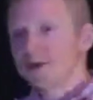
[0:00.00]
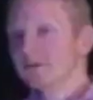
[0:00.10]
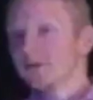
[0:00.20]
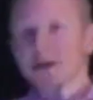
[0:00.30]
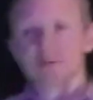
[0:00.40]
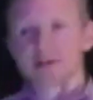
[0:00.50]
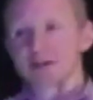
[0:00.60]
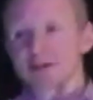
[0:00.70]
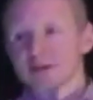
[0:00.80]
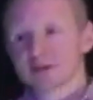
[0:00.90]
of your
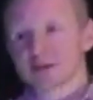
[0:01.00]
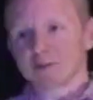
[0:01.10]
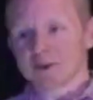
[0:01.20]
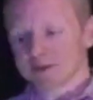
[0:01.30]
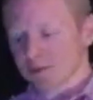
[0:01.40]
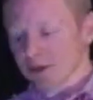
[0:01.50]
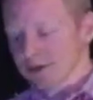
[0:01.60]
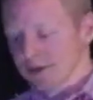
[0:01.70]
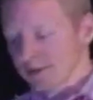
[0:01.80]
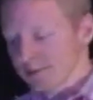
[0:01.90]
expectations of
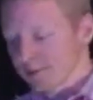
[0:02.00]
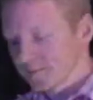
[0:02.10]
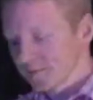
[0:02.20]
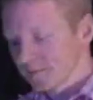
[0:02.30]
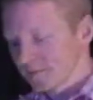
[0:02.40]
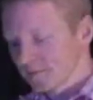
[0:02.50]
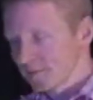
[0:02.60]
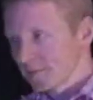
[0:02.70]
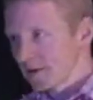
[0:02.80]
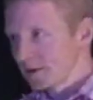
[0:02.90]
reciprocity.
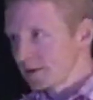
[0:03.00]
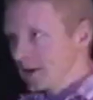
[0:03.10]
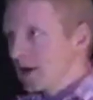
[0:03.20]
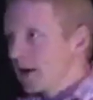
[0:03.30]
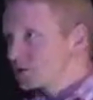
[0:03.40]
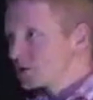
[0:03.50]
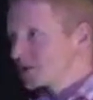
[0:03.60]
I was just